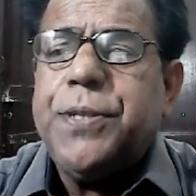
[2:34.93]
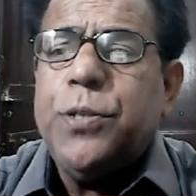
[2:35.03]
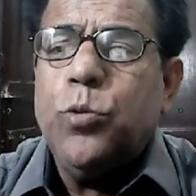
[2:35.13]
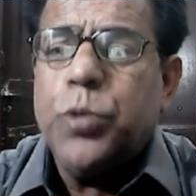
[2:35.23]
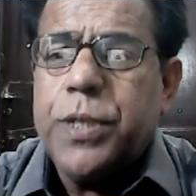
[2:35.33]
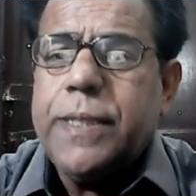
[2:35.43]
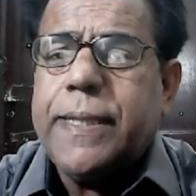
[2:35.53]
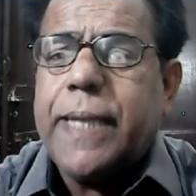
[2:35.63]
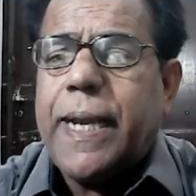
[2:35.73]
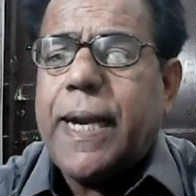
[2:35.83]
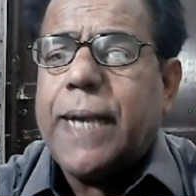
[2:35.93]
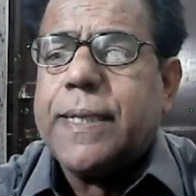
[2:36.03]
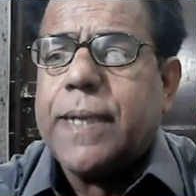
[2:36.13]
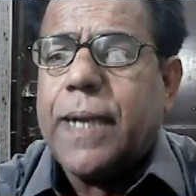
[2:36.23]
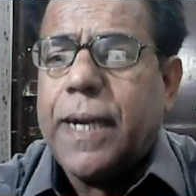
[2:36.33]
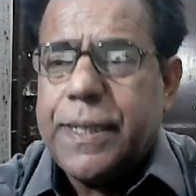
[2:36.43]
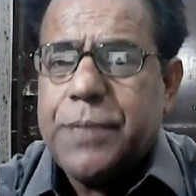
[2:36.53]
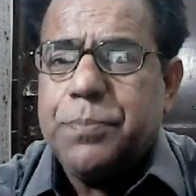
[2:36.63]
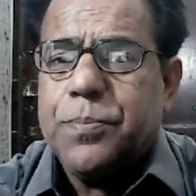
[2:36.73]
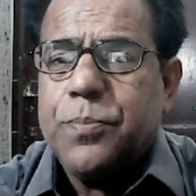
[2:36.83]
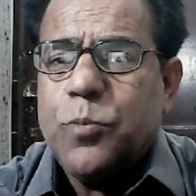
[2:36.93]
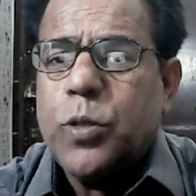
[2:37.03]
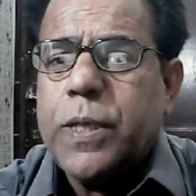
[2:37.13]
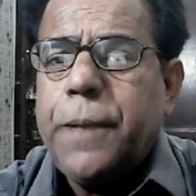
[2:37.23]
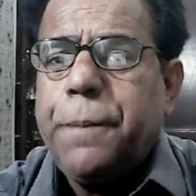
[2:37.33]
during that time? Okay,